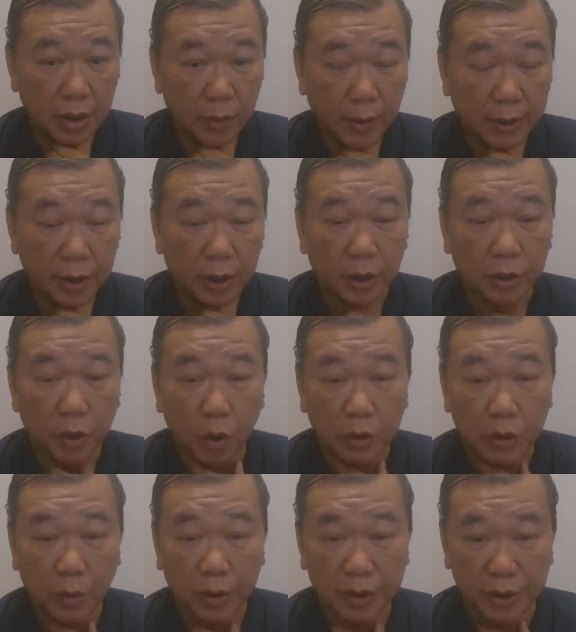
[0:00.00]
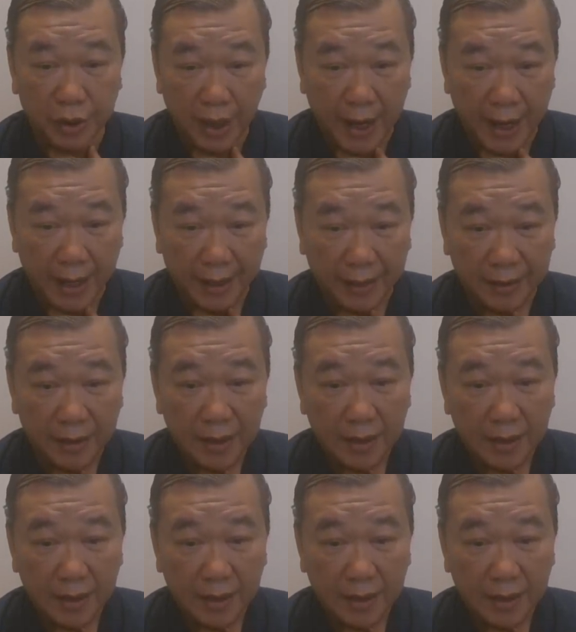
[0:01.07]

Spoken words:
what you call the throat always dry,